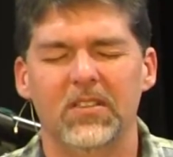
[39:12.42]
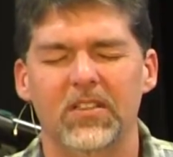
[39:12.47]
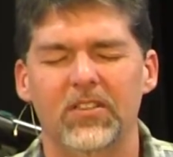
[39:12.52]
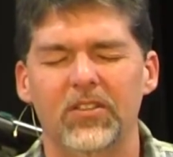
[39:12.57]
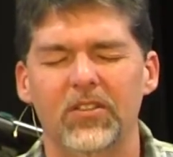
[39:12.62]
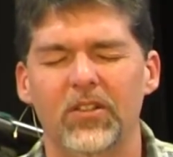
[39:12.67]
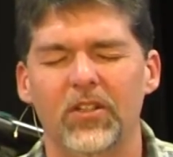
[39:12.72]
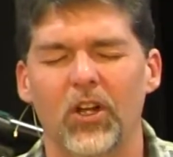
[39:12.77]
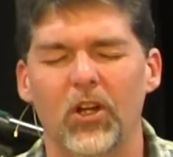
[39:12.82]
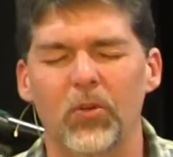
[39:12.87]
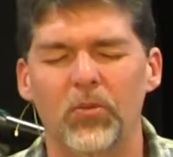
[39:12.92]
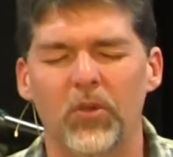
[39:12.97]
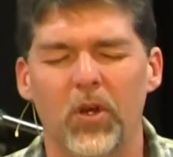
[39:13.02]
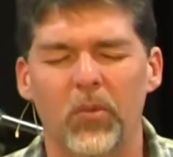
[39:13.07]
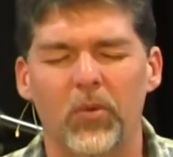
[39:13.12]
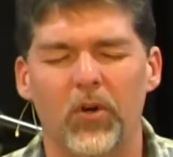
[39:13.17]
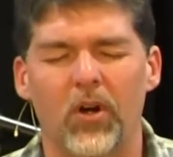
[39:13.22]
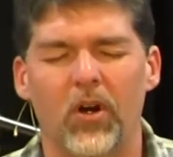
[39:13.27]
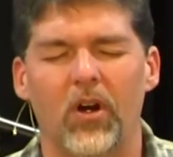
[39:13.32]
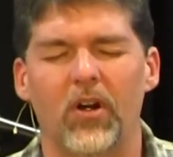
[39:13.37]
that you could open
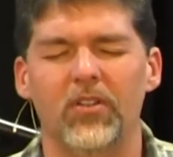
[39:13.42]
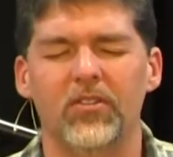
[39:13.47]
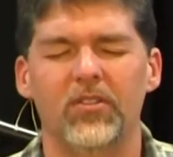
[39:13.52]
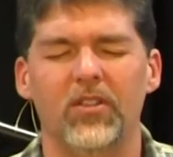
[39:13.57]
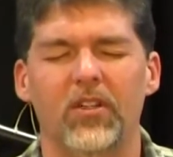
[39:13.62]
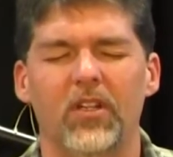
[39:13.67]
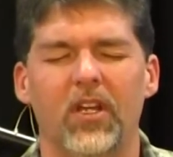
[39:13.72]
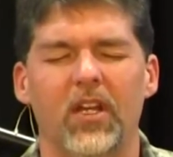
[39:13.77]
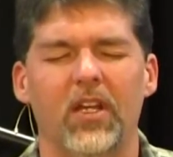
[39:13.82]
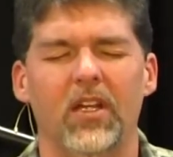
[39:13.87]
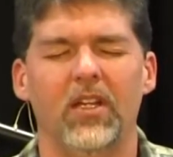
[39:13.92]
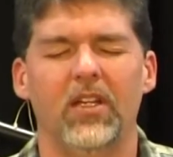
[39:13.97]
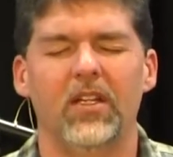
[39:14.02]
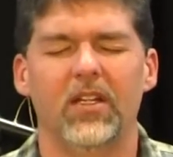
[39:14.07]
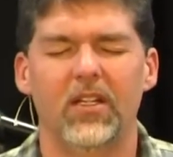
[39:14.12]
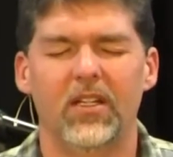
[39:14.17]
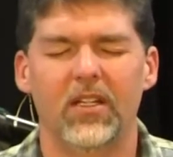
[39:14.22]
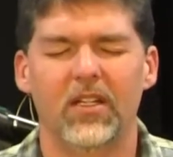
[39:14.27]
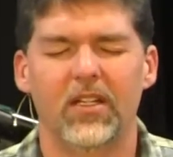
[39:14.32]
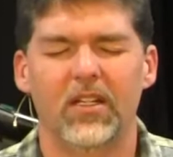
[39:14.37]
up our hearts today
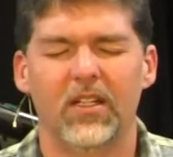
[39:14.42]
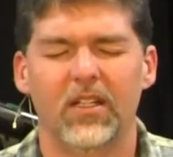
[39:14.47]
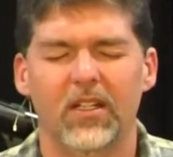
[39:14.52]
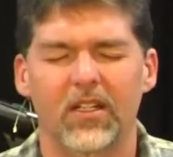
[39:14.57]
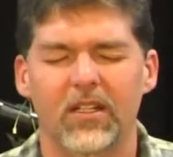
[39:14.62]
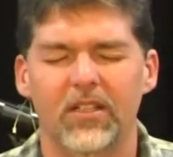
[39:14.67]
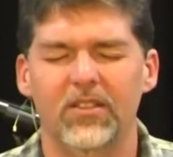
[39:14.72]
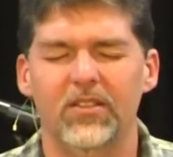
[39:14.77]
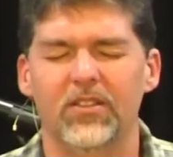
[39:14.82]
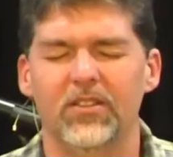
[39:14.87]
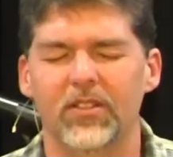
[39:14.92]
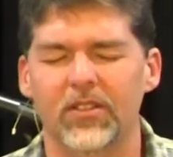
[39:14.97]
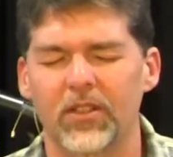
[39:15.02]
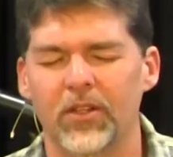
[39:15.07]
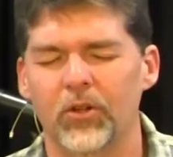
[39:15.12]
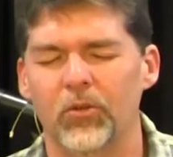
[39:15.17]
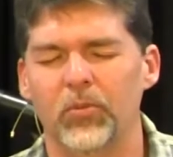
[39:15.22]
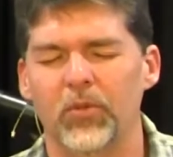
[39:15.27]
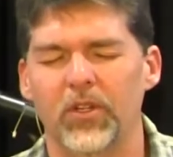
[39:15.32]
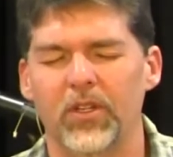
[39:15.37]
just a
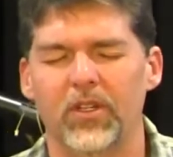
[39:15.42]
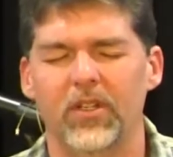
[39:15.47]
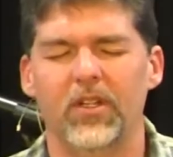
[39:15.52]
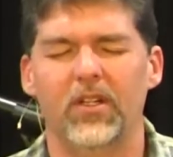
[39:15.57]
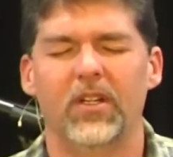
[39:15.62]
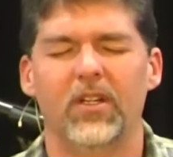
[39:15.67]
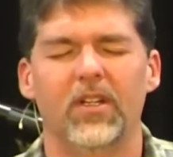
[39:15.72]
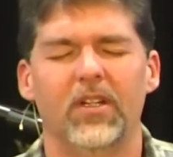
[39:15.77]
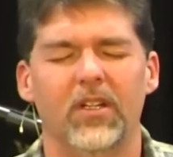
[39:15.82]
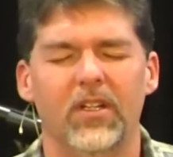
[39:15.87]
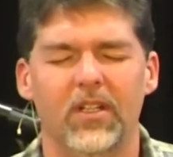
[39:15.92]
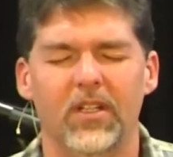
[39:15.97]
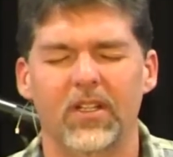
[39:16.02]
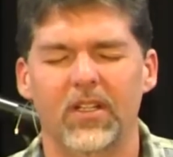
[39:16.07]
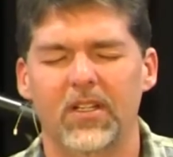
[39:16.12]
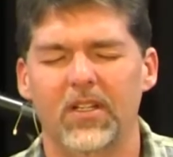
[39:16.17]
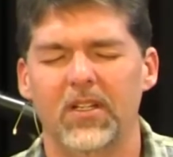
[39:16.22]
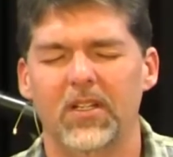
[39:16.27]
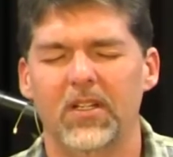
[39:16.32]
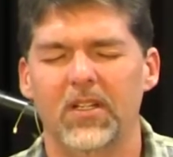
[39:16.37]
little bit.
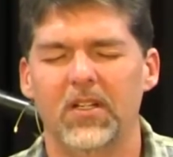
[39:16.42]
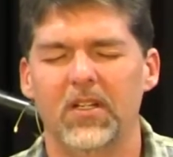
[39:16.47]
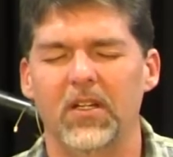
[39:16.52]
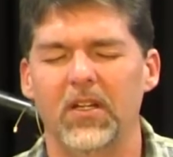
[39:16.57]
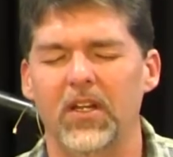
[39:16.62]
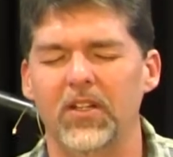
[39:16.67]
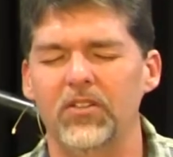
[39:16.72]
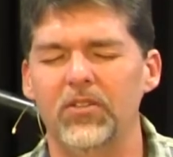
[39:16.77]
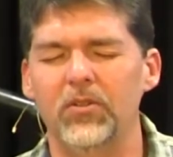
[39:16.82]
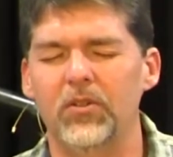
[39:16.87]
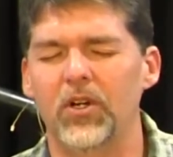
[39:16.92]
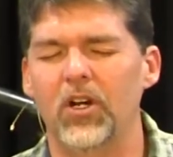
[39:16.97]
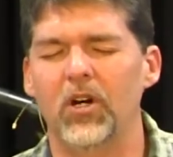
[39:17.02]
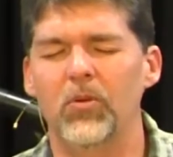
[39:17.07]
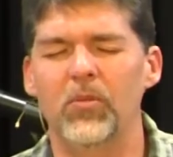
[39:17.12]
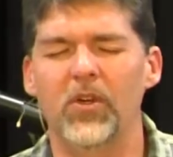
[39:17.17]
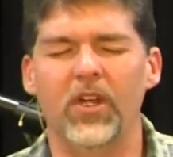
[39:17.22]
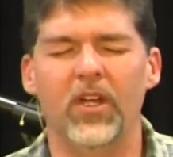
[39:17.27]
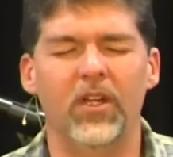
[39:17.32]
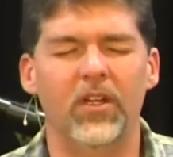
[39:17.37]
And as you
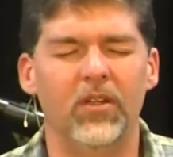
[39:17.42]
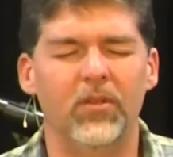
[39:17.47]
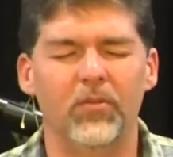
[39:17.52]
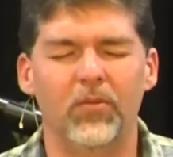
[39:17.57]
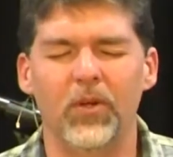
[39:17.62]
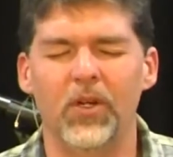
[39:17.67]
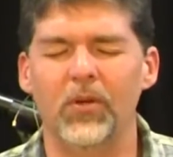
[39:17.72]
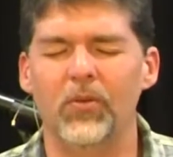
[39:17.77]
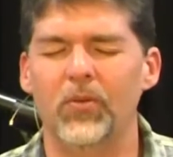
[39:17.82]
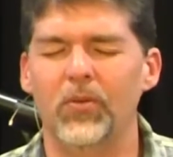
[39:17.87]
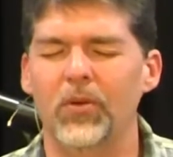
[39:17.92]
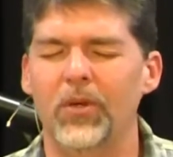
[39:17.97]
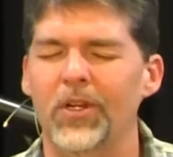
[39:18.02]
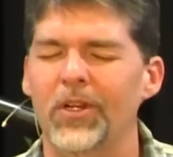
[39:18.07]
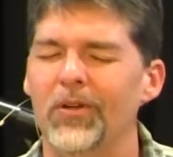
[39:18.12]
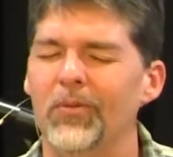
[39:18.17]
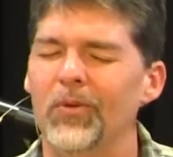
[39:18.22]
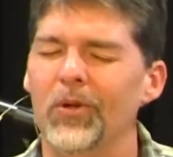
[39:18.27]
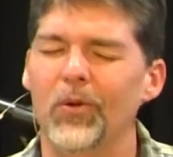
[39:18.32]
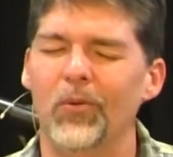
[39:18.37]
come in, we, we,
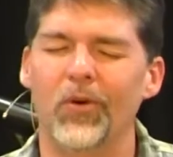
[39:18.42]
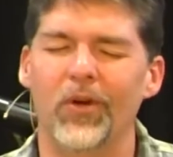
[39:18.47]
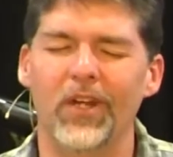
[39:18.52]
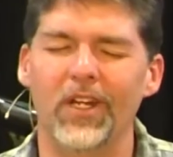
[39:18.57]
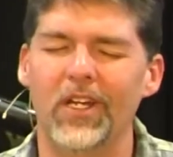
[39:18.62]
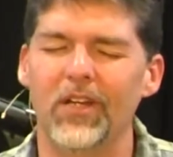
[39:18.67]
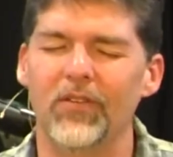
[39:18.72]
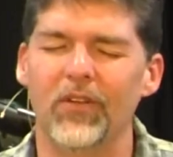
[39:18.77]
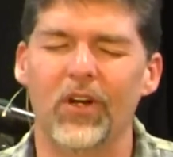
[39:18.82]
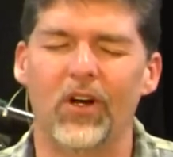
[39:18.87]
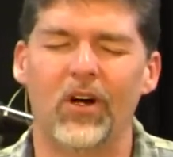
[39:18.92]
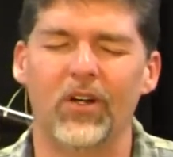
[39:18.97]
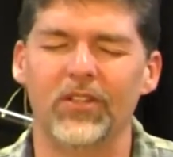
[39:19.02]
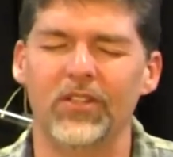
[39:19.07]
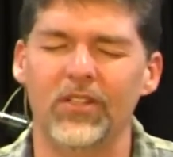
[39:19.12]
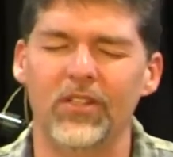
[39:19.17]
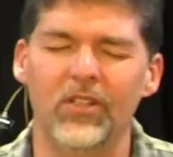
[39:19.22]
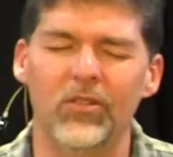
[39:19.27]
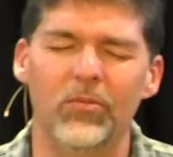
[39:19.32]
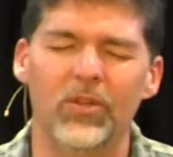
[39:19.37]
we want to give it
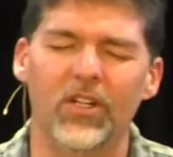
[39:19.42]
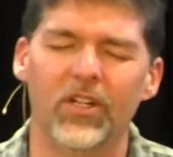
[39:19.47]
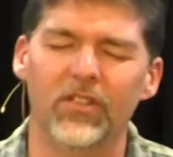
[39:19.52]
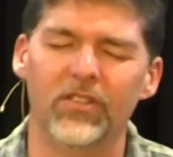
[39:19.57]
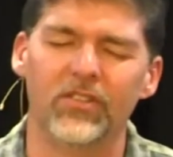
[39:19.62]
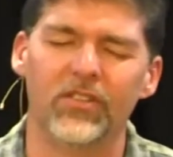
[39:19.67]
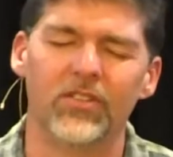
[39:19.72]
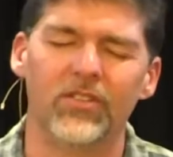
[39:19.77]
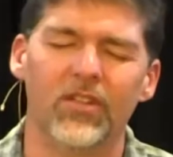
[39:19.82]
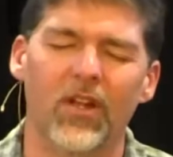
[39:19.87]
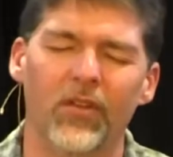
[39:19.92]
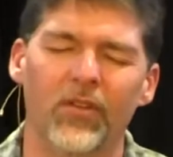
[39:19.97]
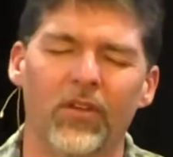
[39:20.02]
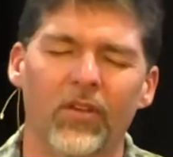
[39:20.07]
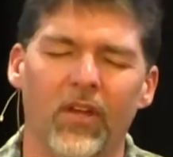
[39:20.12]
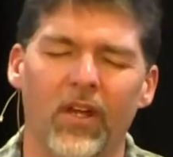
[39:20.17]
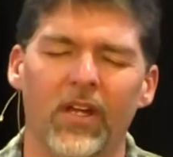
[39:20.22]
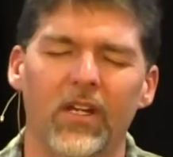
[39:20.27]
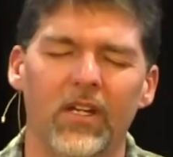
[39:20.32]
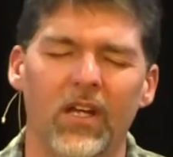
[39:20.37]
all to you because there's
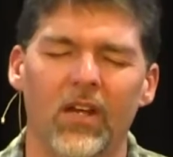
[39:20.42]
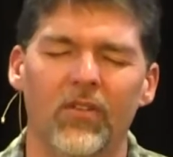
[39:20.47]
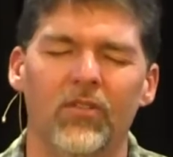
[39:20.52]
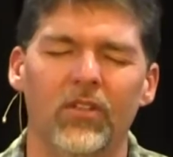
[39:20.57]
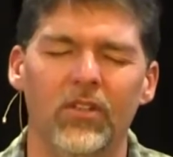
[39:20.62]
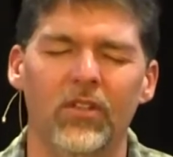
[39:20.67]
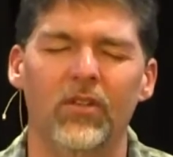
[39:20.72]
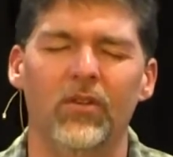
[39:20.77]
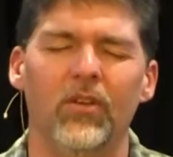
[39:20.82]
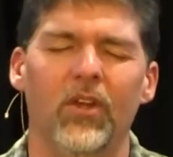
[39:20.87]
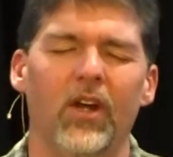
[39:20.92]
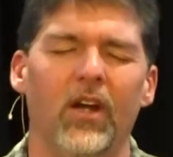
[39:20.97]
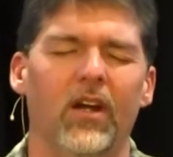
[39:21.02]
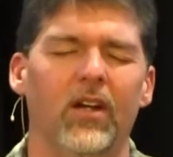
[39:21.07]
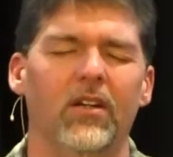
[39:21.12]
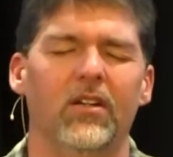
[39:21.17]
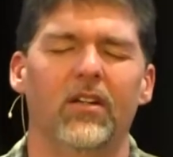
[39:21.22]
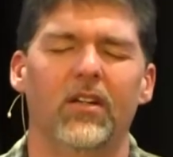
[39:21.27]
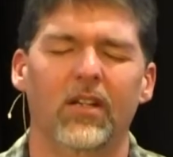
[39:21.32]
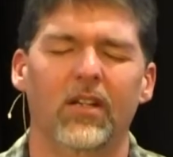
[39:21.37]
nothing like having you there.